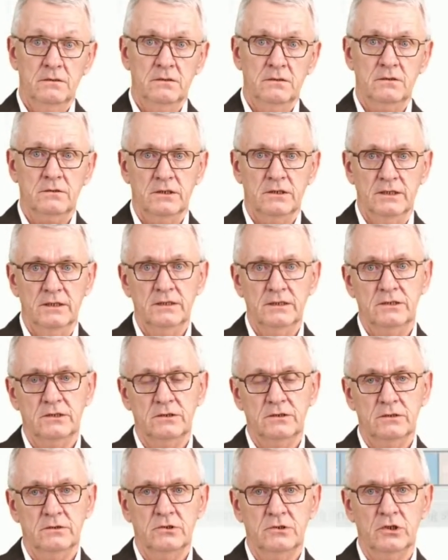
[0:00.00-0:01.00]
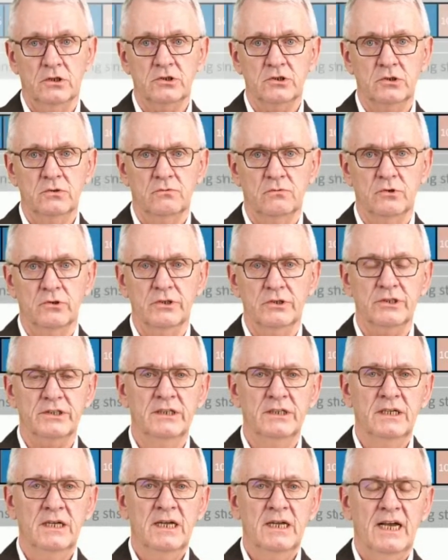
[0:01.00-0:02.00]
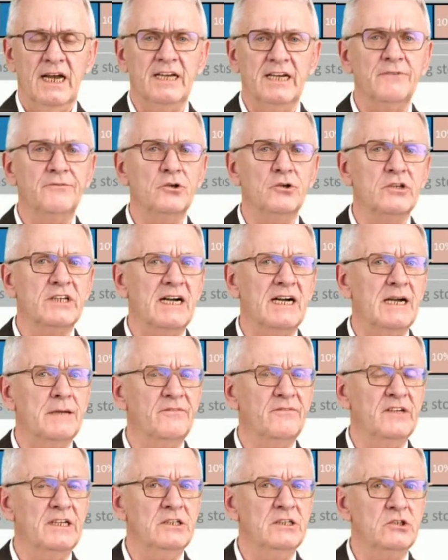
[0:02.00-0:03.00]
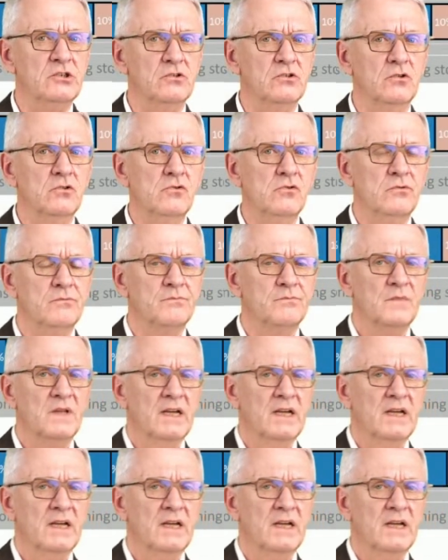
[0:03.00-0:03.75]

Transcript: Okay, it's just a word. And if you dive into,